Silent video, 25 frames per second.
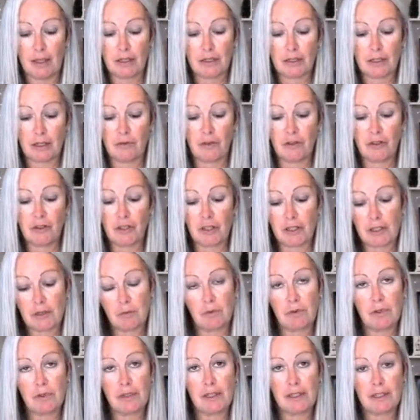So if you just
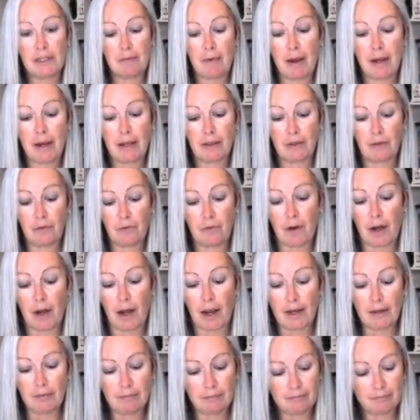wanted to make the
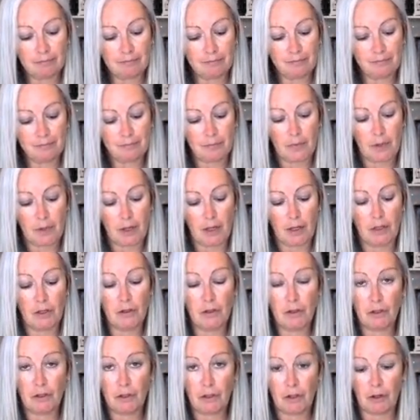frame,
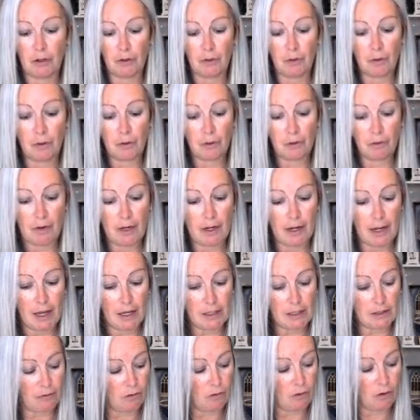you could glue three
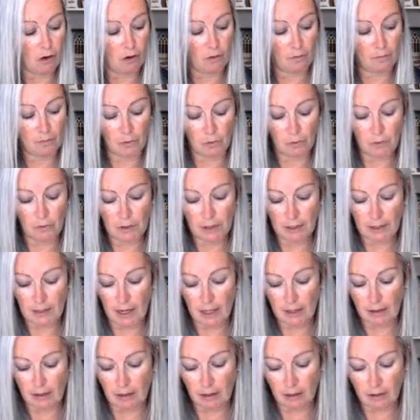layers of craft board
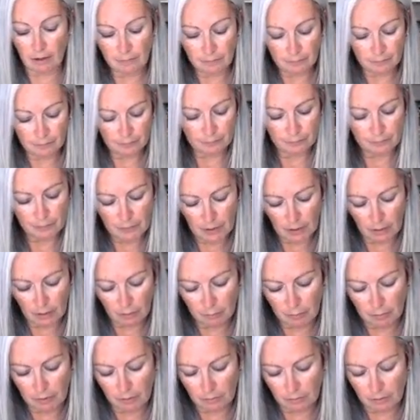together, a little
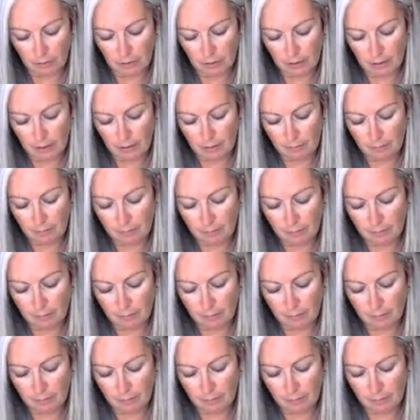bit on there.